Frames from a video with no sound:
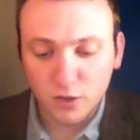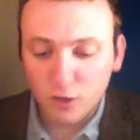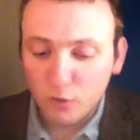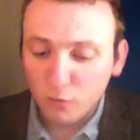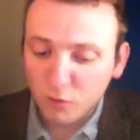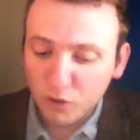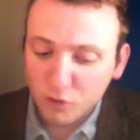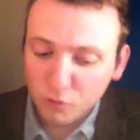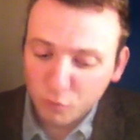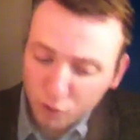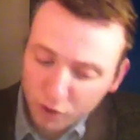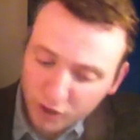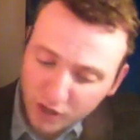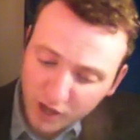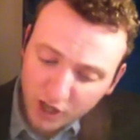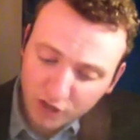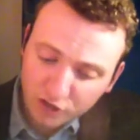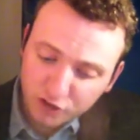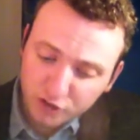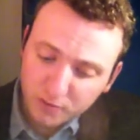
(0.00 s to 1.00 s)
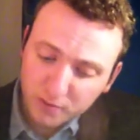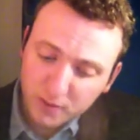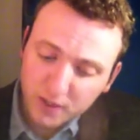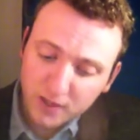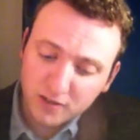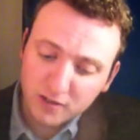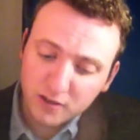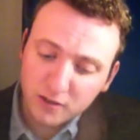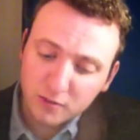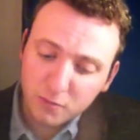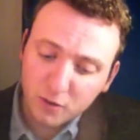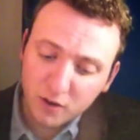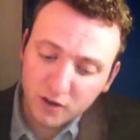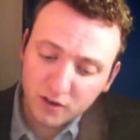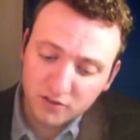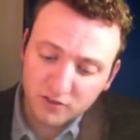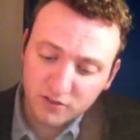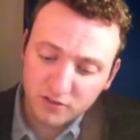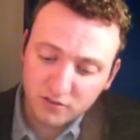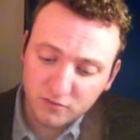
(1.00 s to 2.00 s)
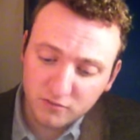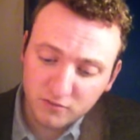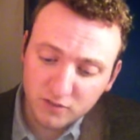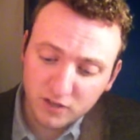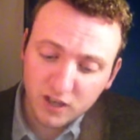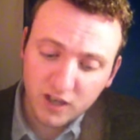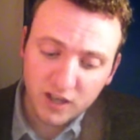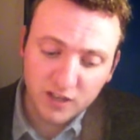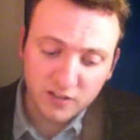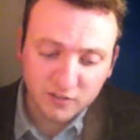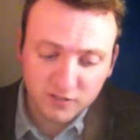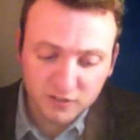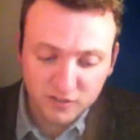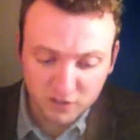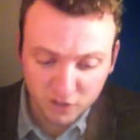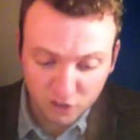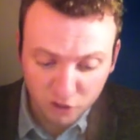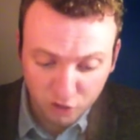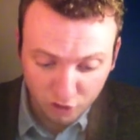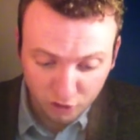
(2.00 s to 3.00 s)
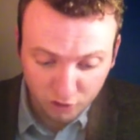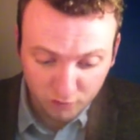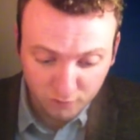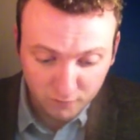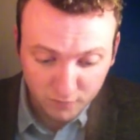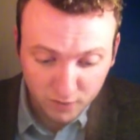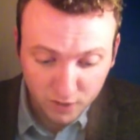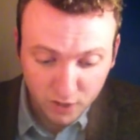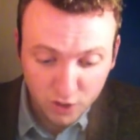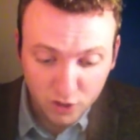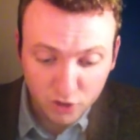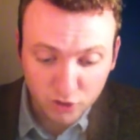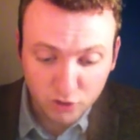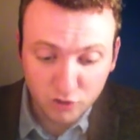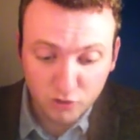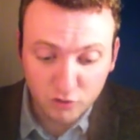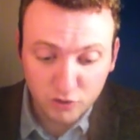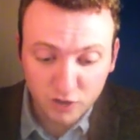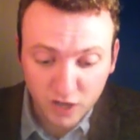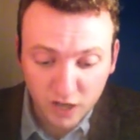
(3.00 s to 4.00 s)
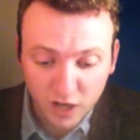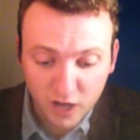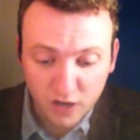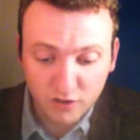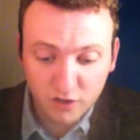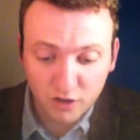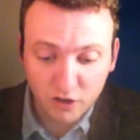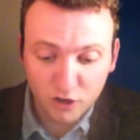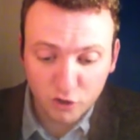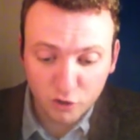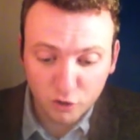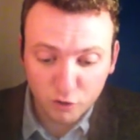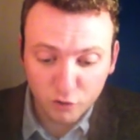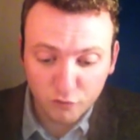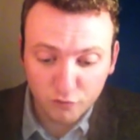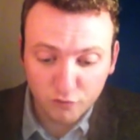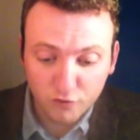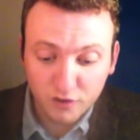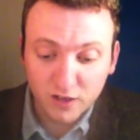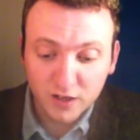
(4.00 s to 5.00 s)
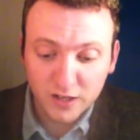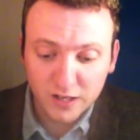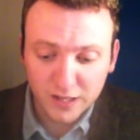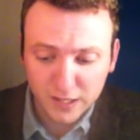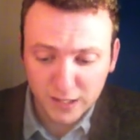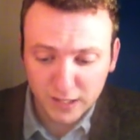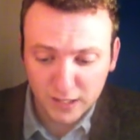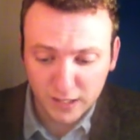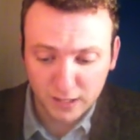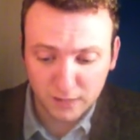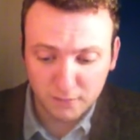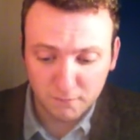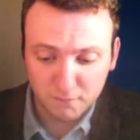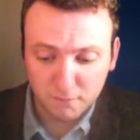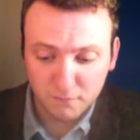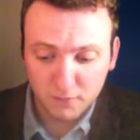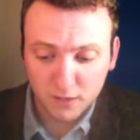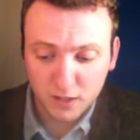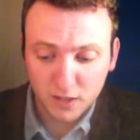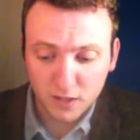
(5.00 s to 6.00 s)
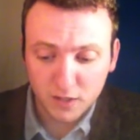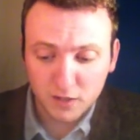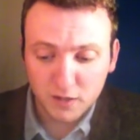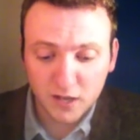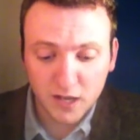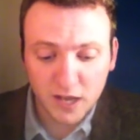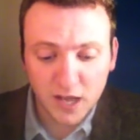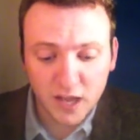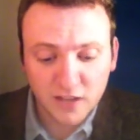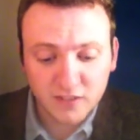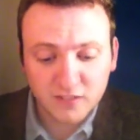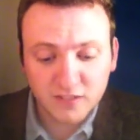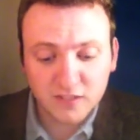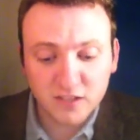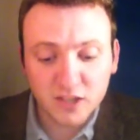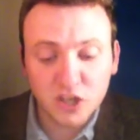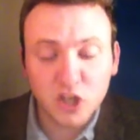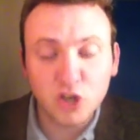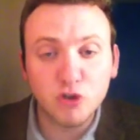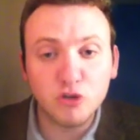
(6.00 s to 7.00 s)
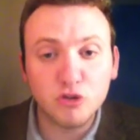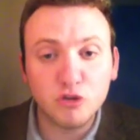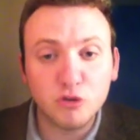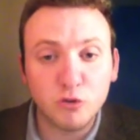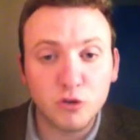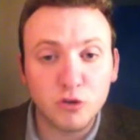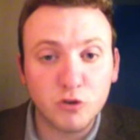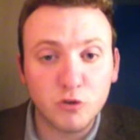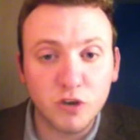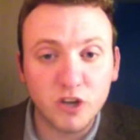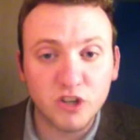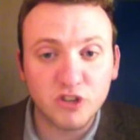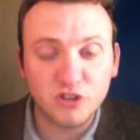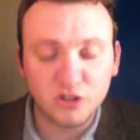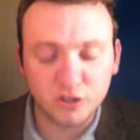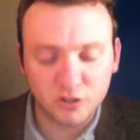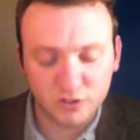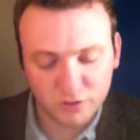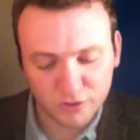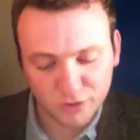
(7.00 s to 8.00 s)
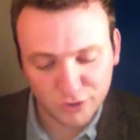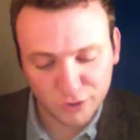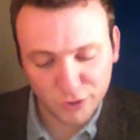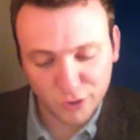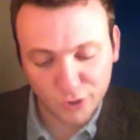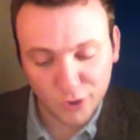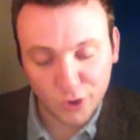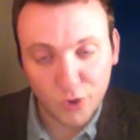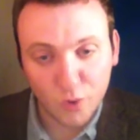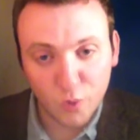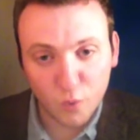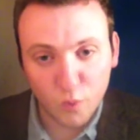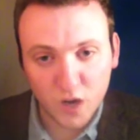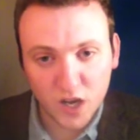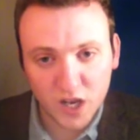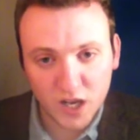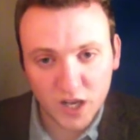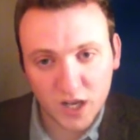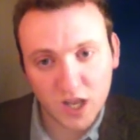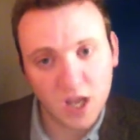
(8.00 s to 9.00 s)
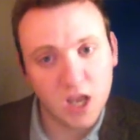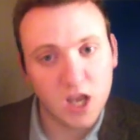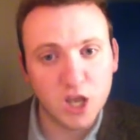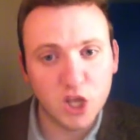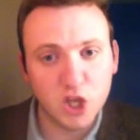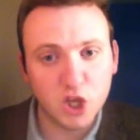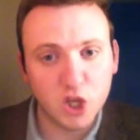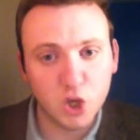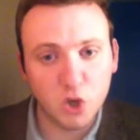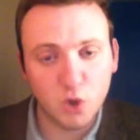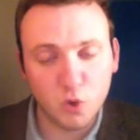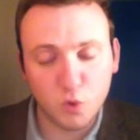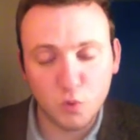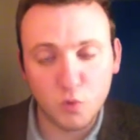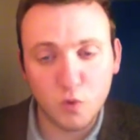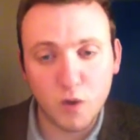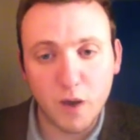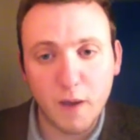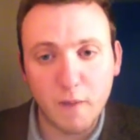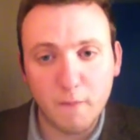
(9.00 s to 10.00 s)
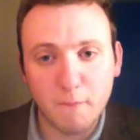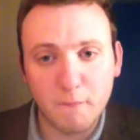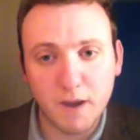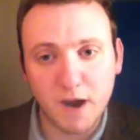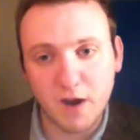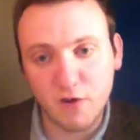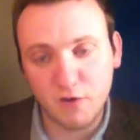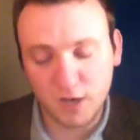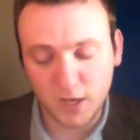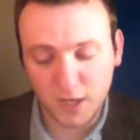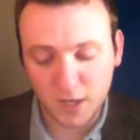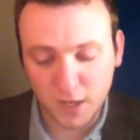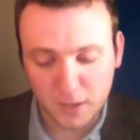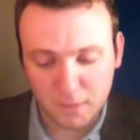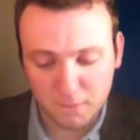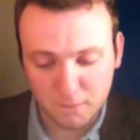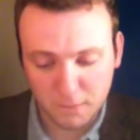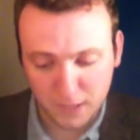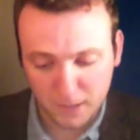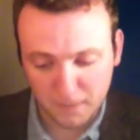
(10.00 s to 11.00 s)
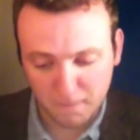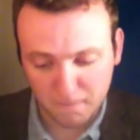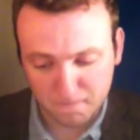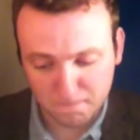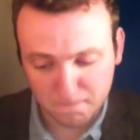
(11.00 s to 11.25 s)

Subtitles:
When one LGBT person asks the other to declare their love legally, they ask the usual question, will you marry me?